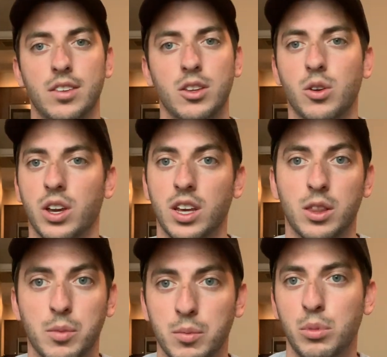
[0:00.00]
You can get
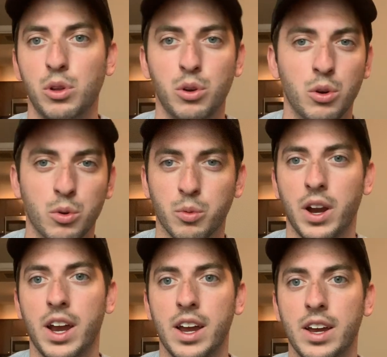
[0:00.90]
them in blue,
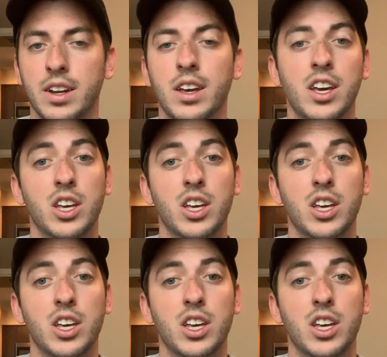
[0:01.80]
red,